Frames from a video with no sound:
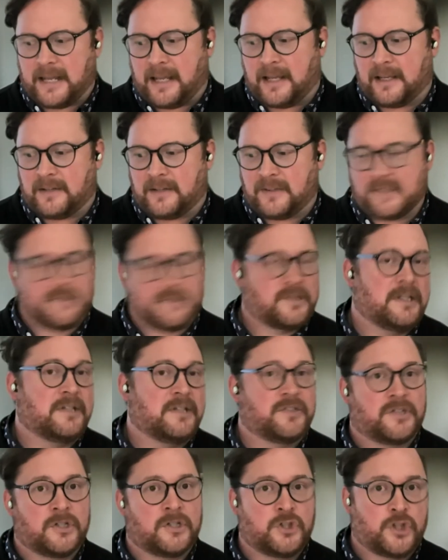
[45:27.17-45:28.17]
and this
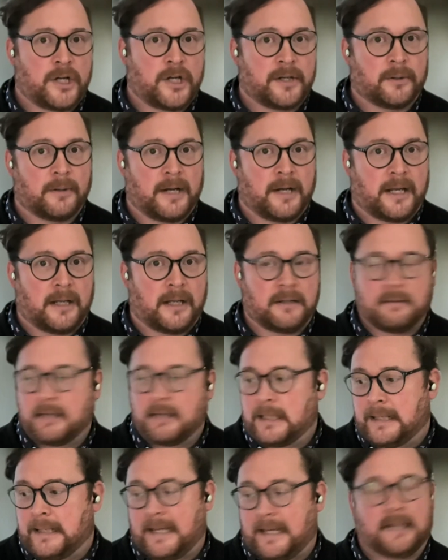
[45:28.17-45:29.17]
needs to generate
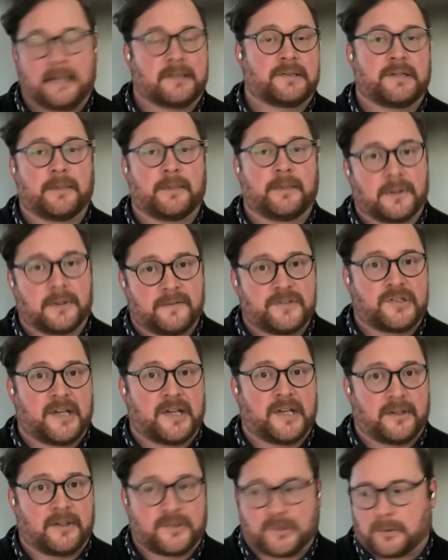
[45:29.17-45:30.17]
X number of
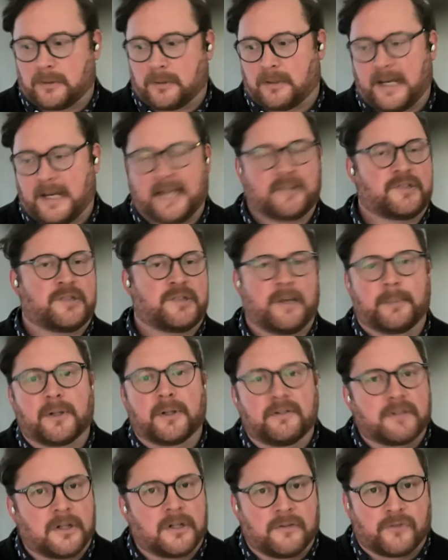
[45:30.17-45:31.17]
sales or X number
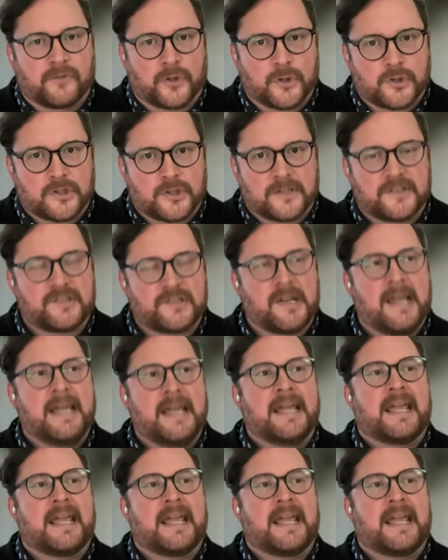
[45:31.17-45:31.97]
of conversions.